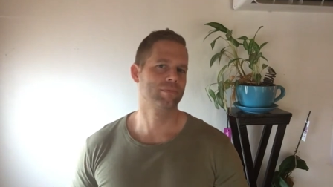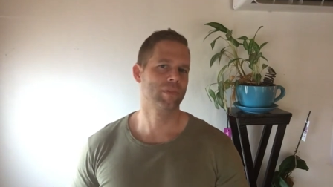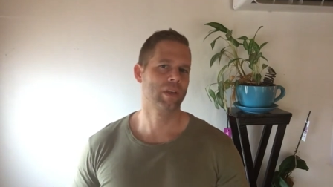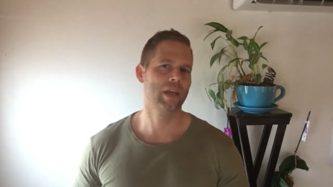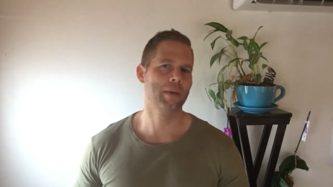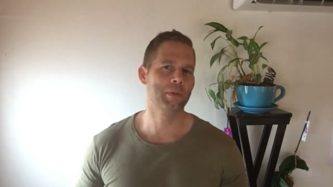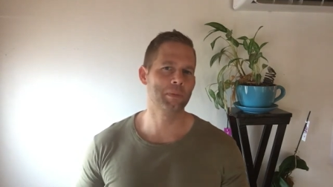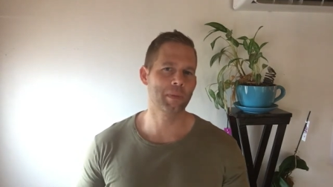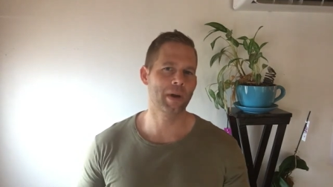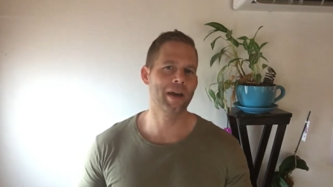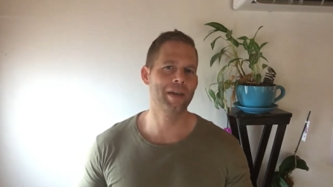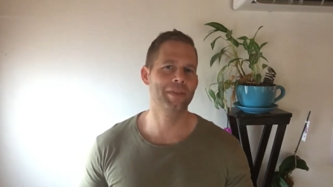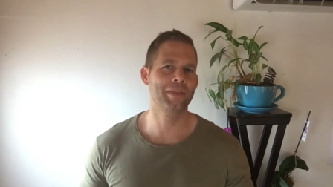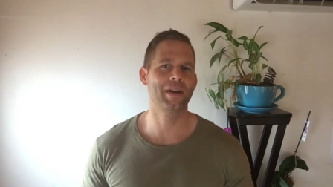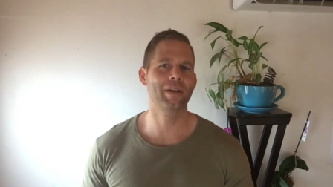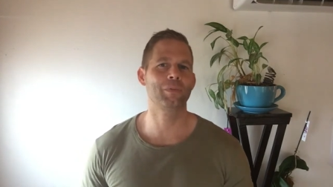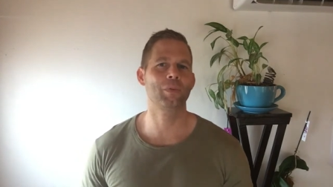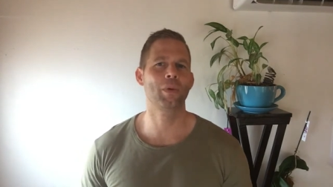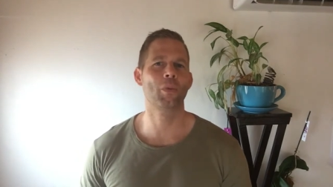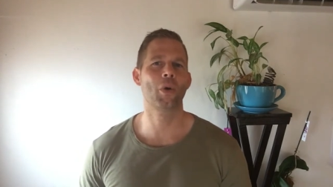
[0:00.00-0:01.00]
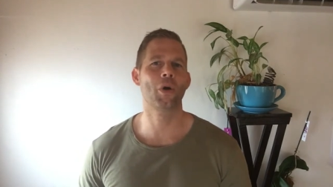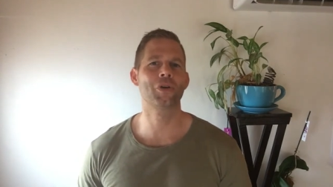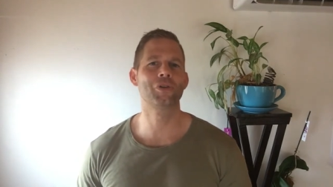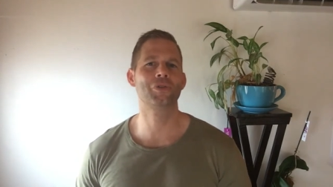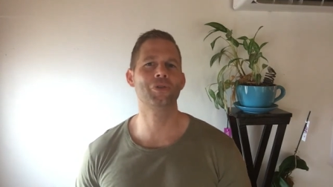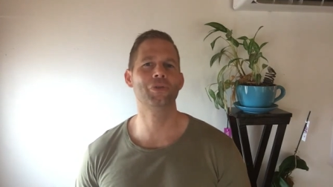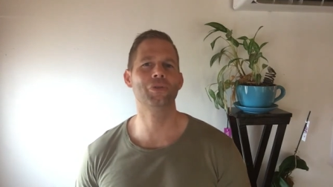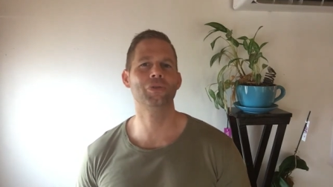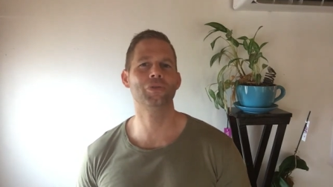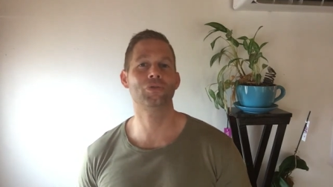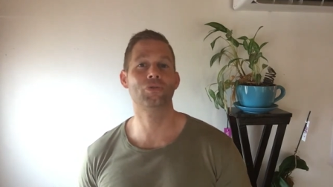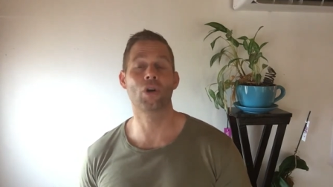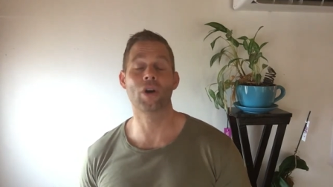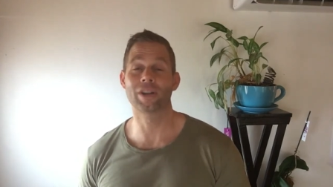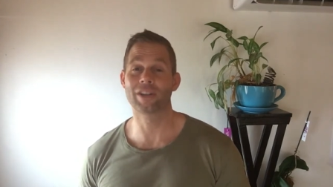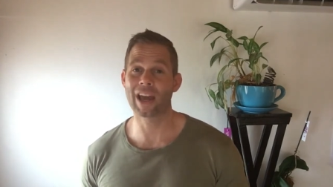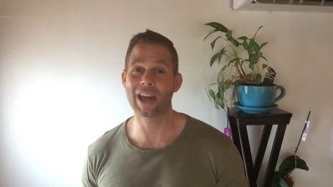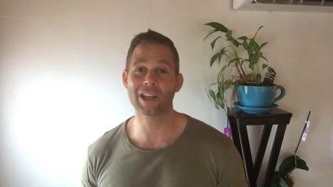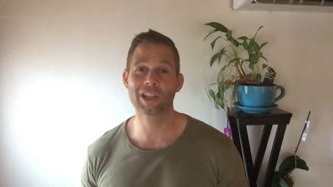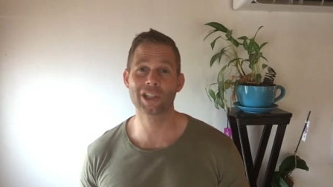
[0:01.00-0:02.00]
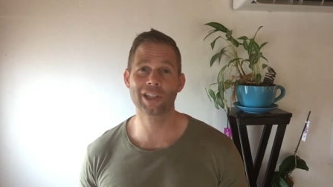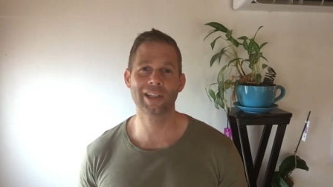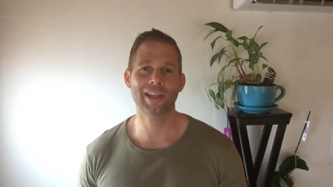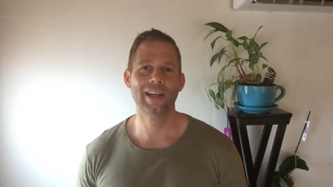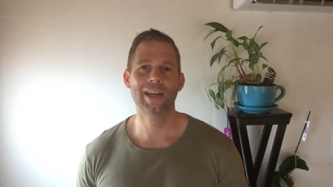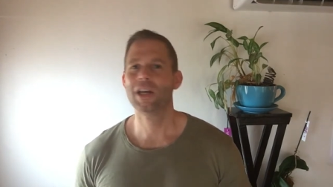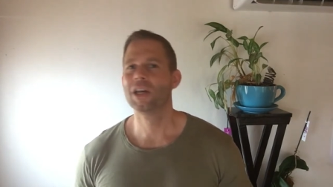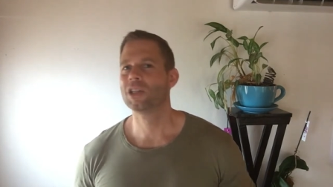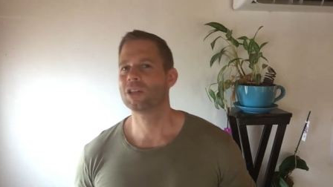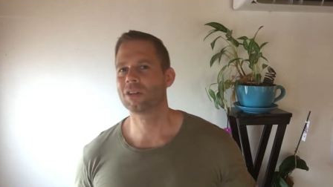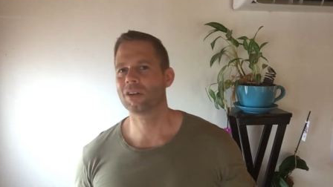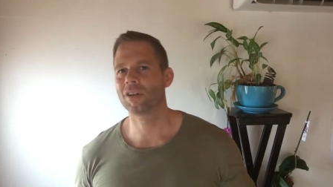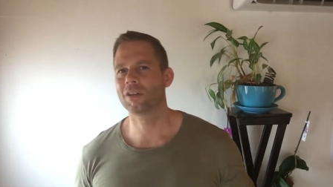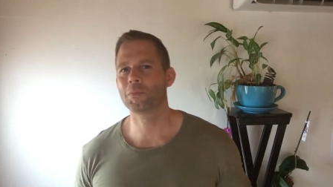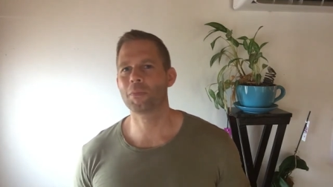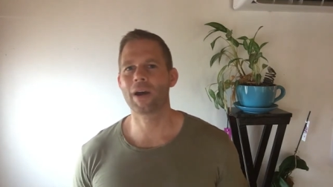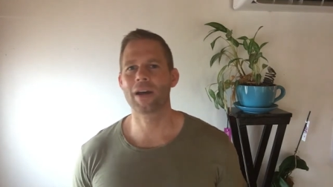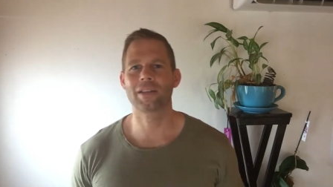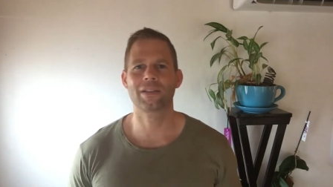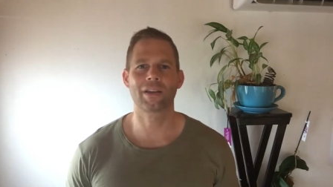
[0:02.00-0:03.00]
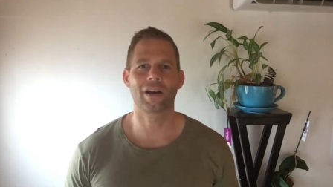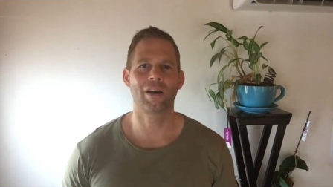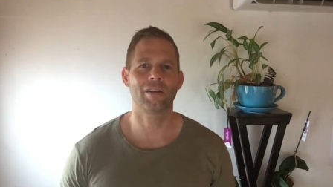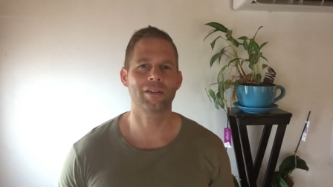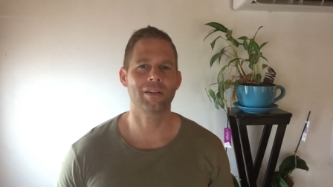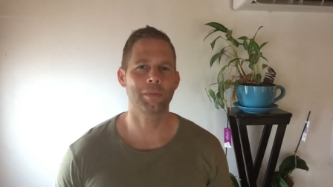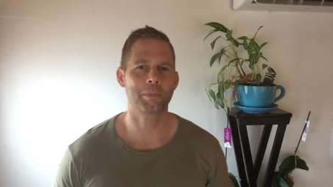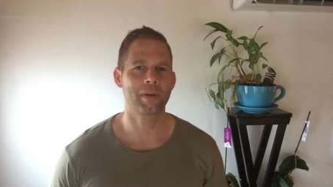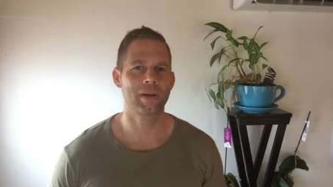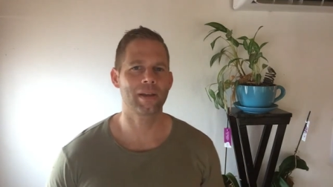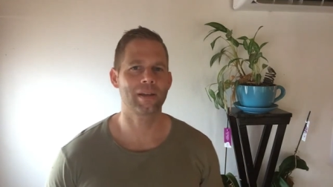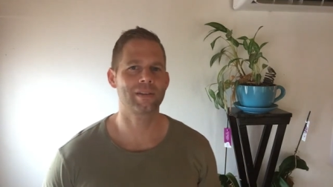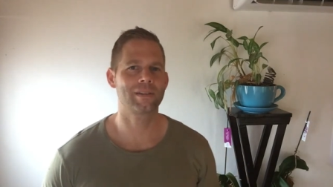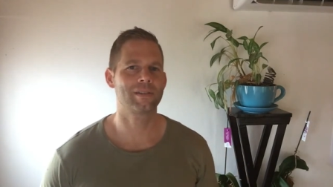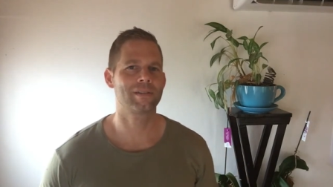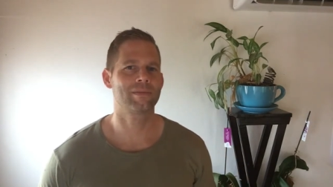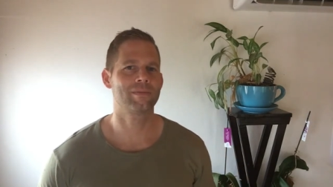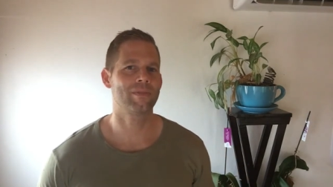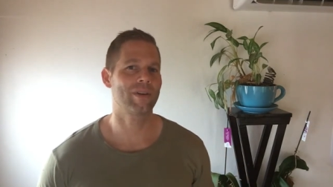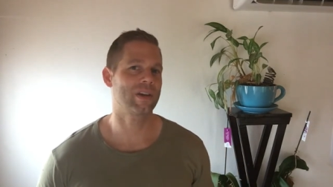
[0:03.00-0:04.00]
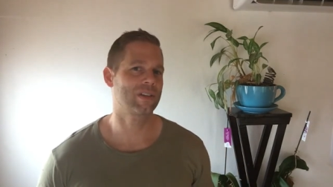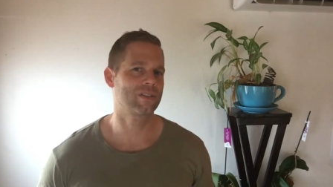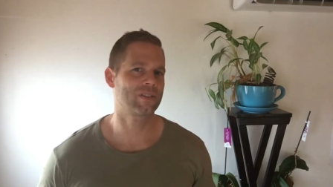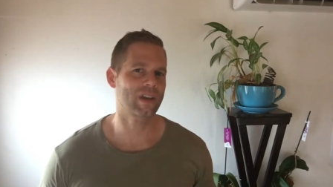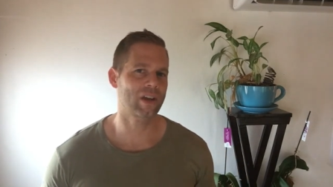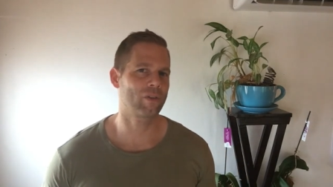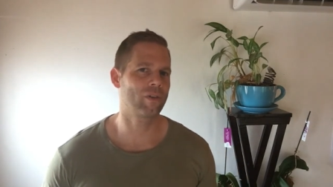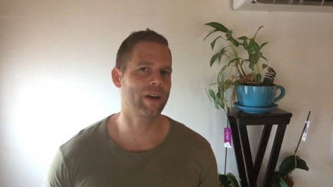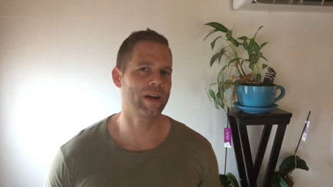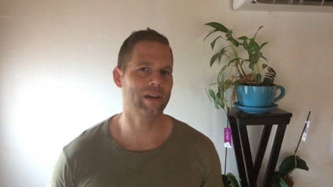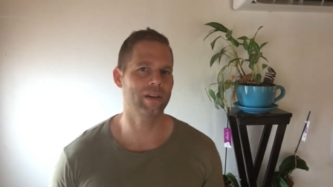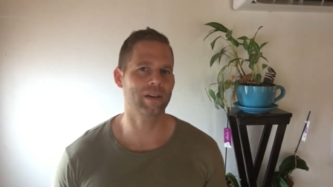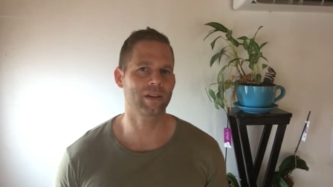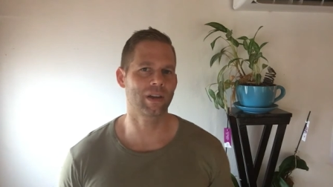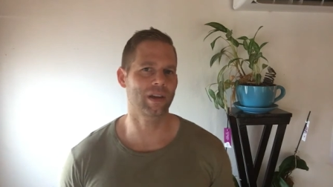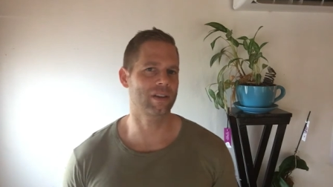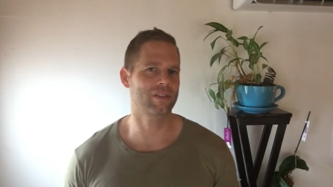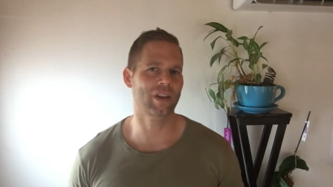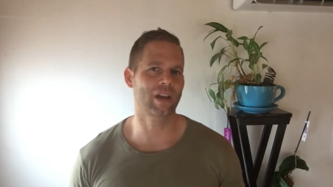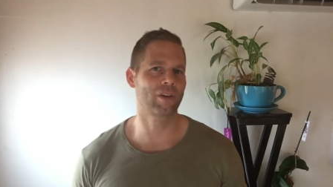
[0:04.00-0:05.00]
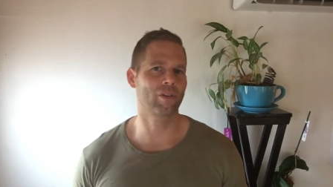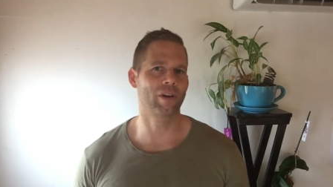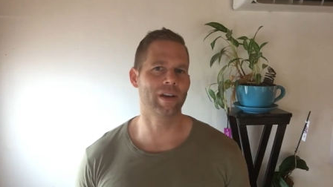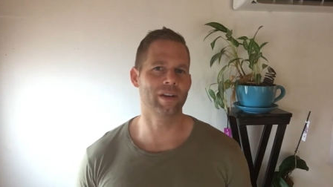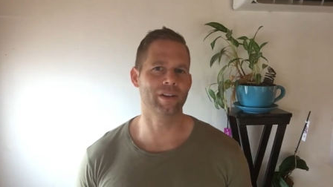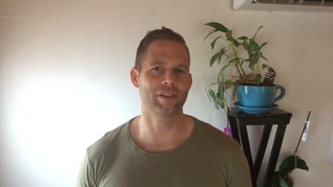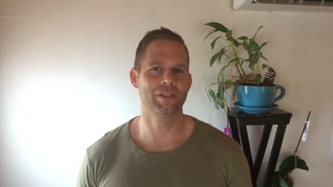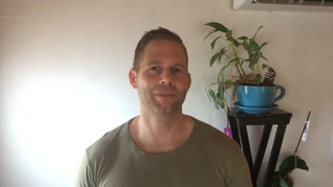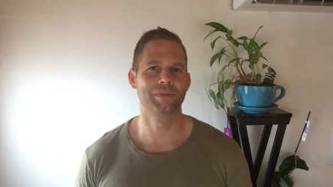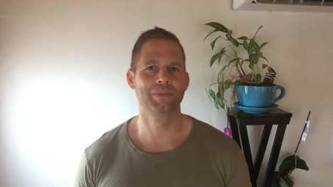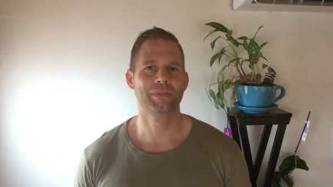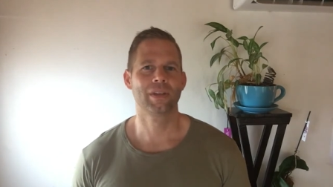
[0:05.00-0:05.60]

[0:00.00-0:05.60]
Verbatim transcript: Keep in mind that we want to draw attention, so it might sound a bit exaggerated.